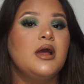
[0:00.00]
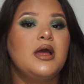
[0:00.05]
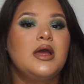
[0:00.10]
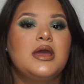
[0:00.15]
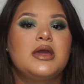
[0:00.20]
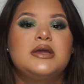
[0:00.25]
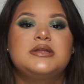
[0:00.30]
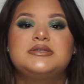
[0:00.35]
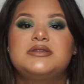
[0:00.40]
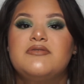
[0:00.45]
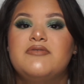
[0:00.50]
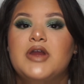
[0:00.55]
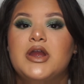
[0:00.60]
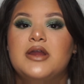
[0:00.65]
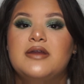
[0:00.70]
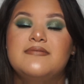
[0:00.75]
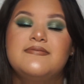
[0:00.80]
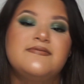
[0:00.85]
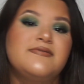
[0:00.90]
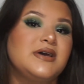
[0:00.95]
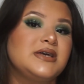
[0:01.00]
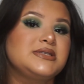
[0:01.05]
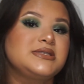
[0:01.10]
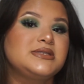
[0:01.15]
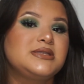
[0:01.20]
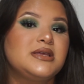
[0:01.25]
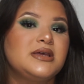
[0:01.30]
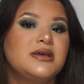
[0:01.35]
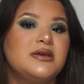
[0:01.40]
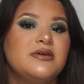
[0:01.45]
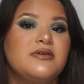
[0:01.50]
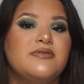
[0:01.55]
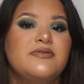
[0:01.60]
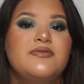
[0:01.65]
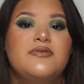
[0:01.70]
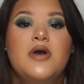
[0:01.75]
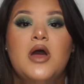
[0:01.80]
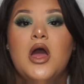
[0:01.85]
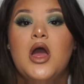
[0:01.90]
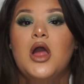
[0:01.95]
It's a very festive
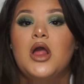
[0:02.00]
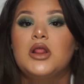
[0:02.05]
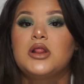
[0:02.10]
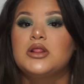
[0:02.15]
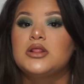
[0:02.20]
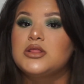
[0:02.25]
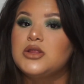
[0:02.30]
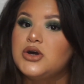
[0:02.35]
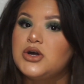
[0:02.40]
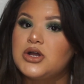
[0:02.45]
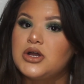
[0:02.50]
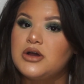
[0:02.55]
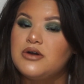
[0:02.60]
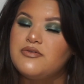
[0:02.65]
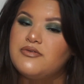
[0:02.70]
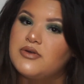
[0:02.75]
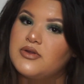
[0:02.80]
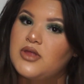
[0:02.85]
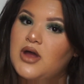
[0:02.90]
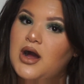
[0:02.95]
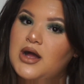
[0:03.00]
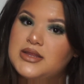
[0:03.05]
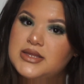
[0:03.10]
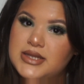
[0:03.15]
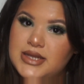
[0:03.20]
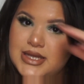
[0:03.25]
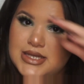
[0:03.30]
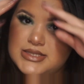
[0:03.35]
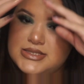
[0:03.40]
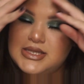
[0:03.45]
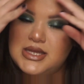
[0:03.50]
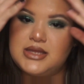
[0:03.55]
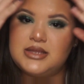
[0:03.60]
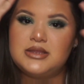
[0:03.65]
look for the holidays, and